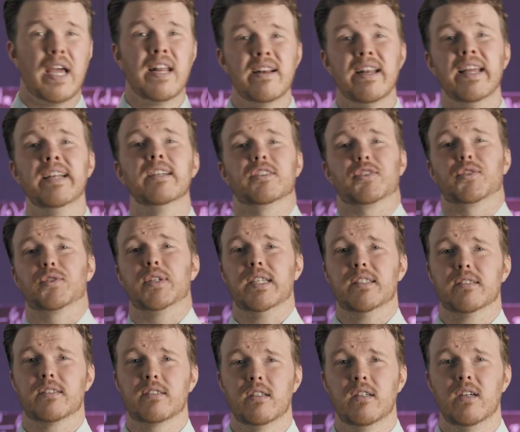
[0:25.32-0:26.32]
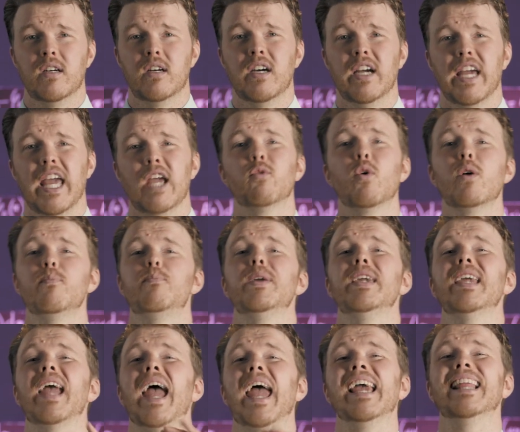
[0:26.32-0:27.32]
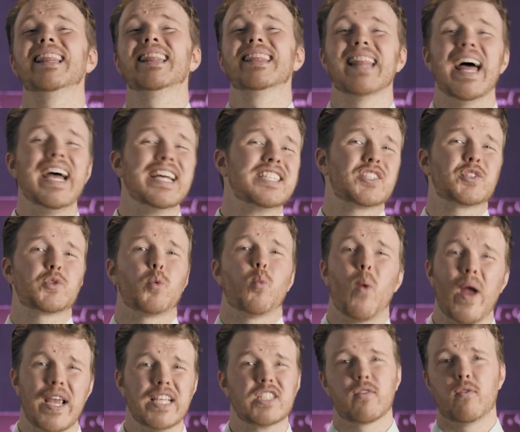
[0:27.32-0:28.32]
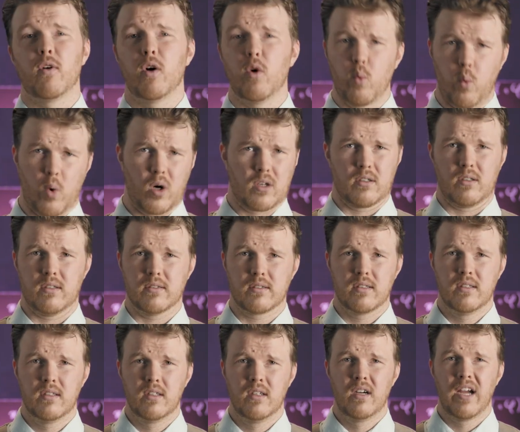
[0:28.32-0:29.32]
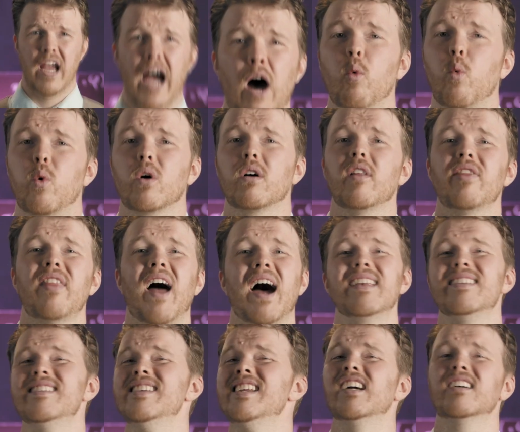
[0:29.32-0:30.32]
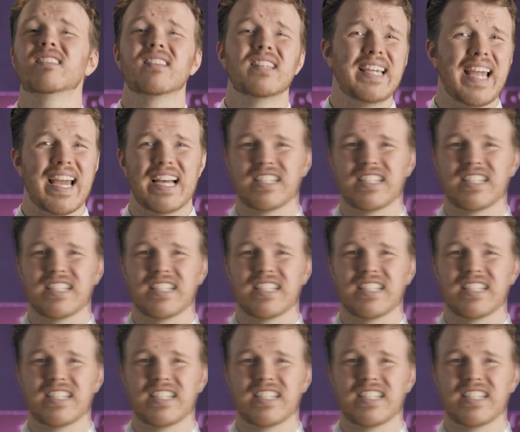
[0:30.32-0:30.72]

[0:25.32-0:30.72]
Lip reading: and in industries. It would be a less wasteful world. A world not nearly